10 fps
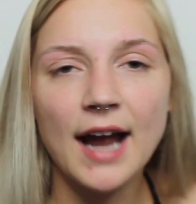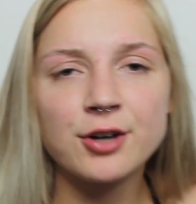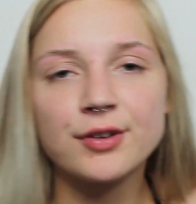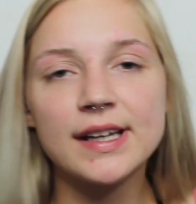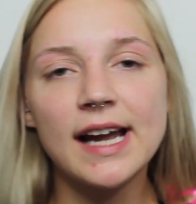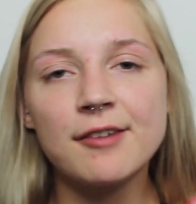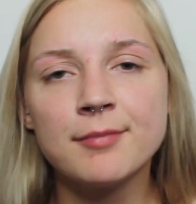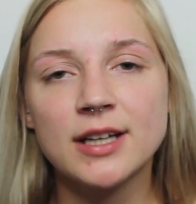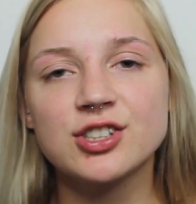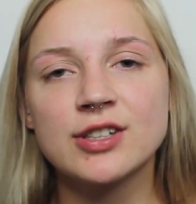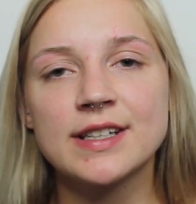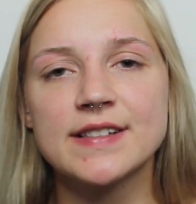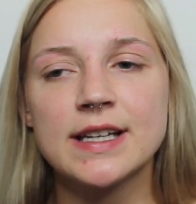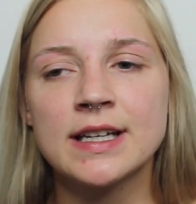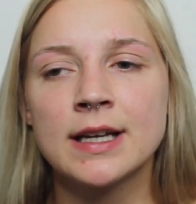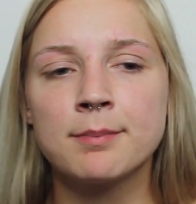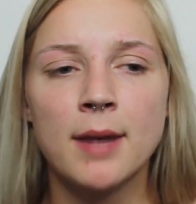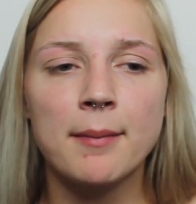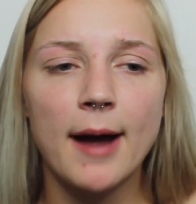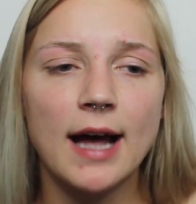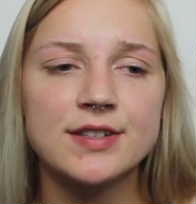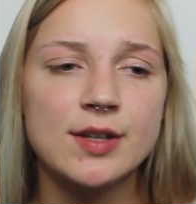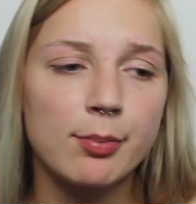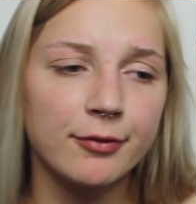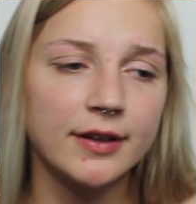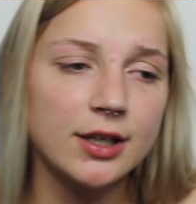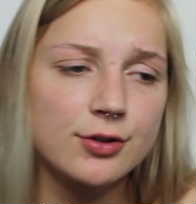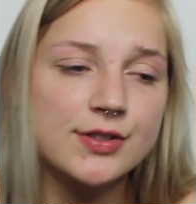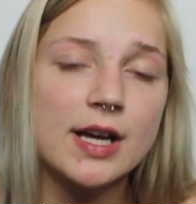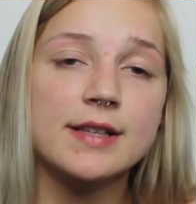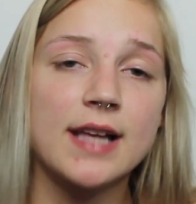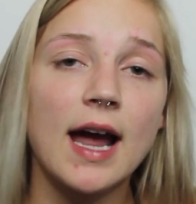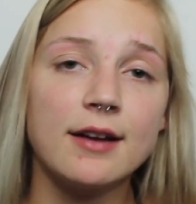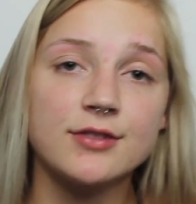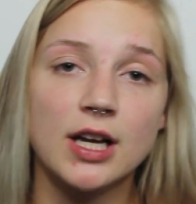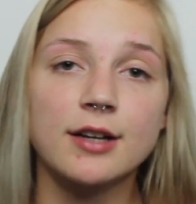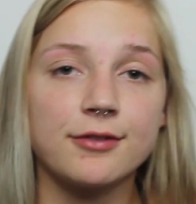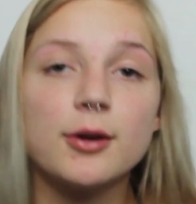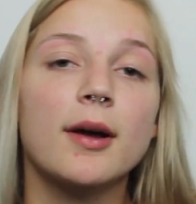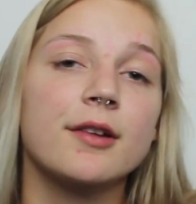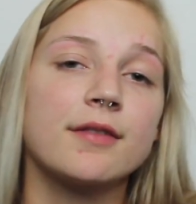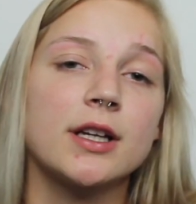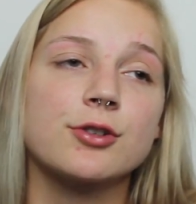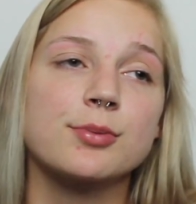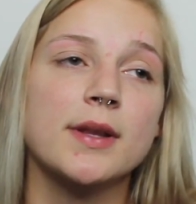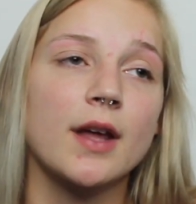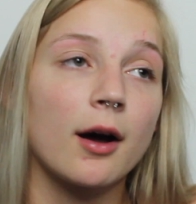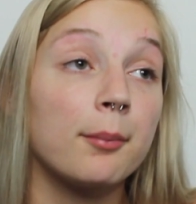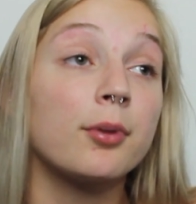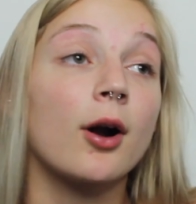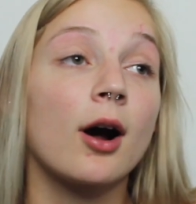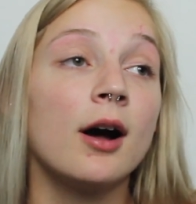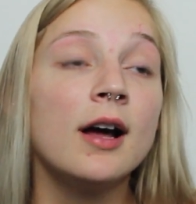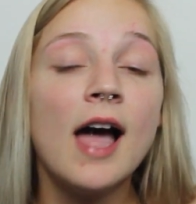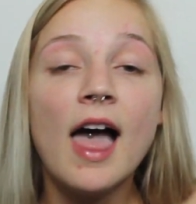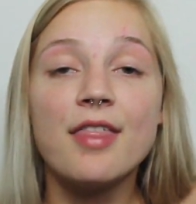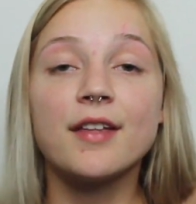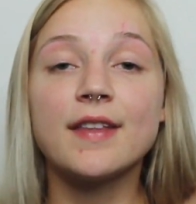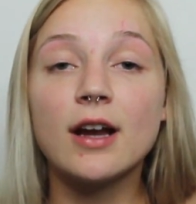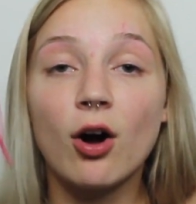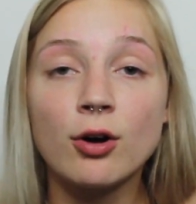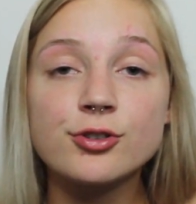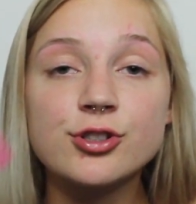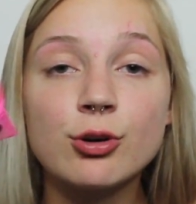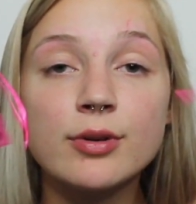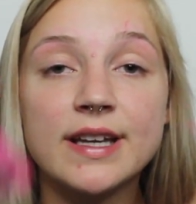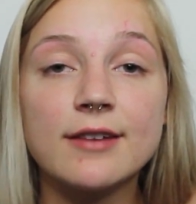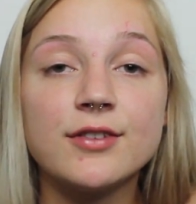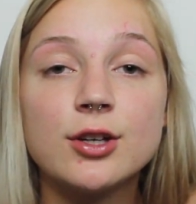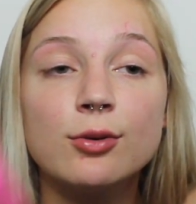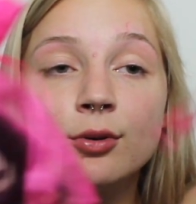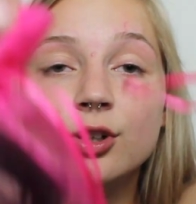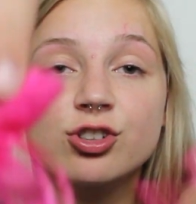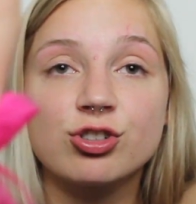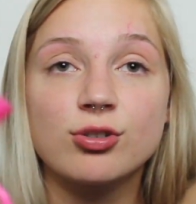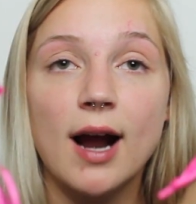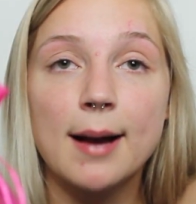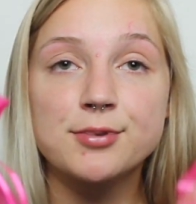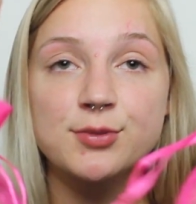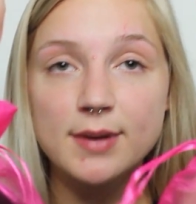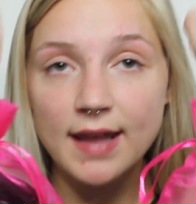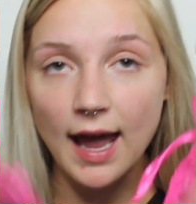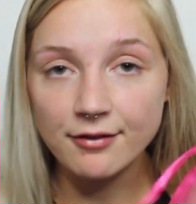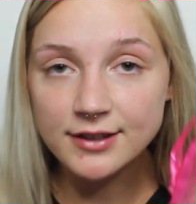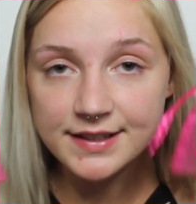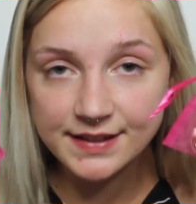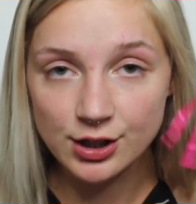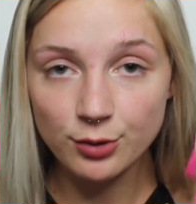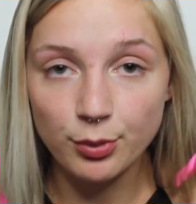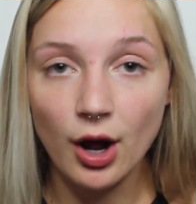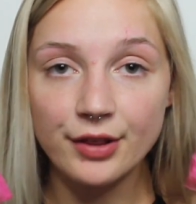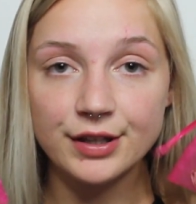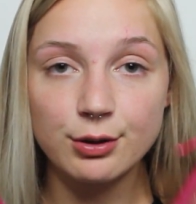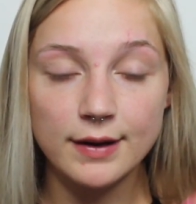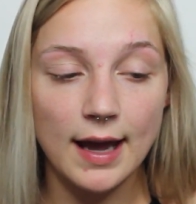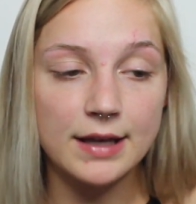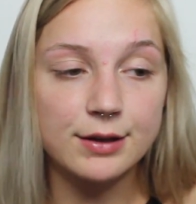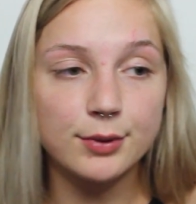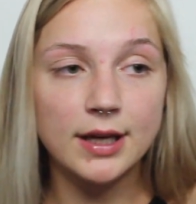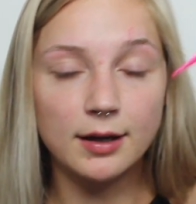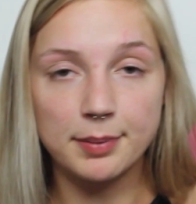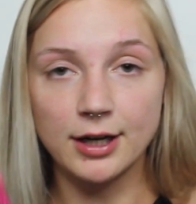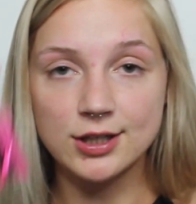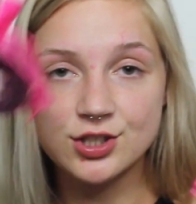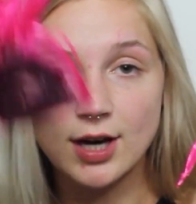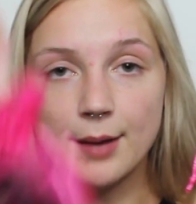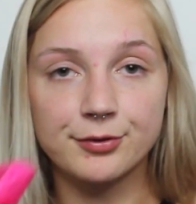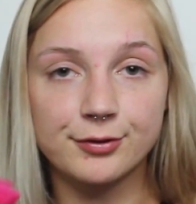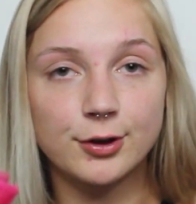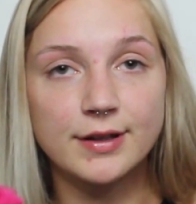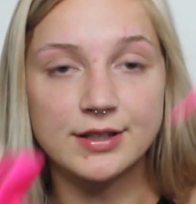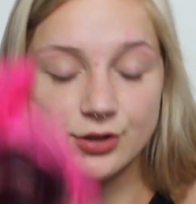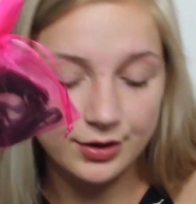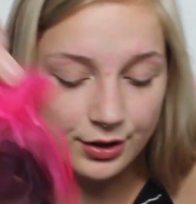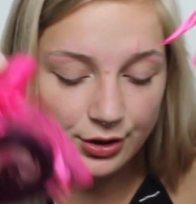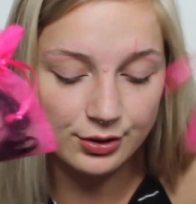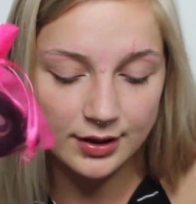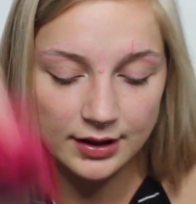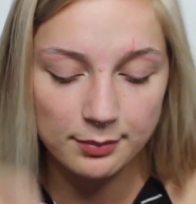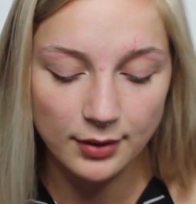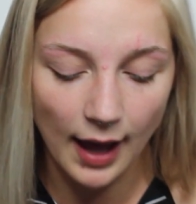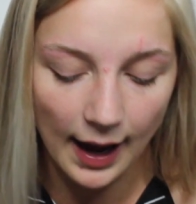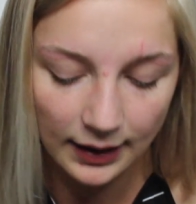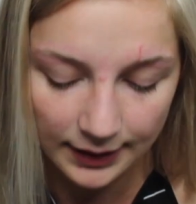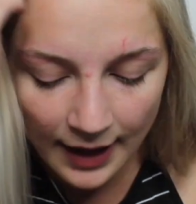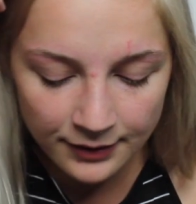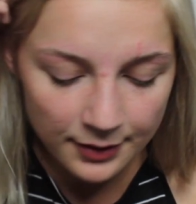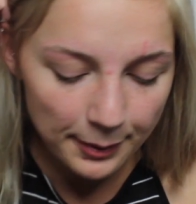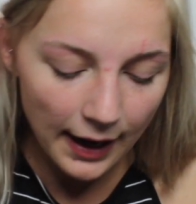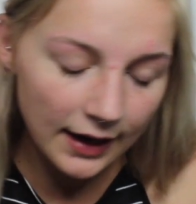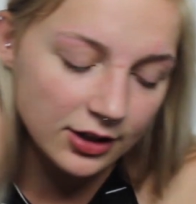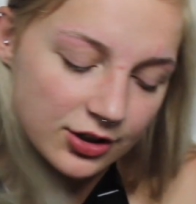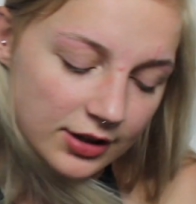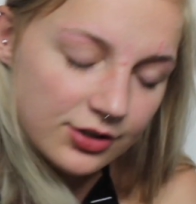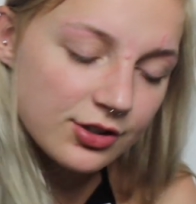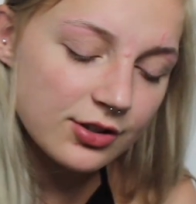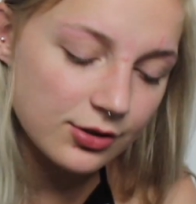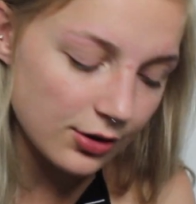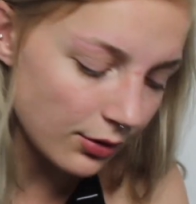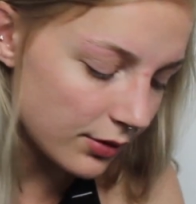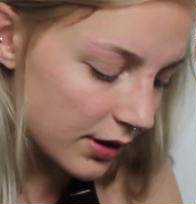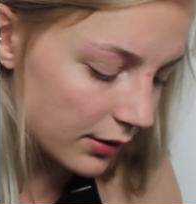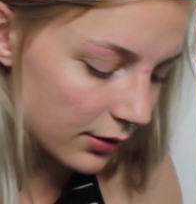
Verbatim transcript: I don't think I've mentioned this in my past couple videos because I have done a few other videos with a bra that they also give you straps with every single bra that you get. You will get a pair of straps for These are the nude and the black. And the packaging is just so...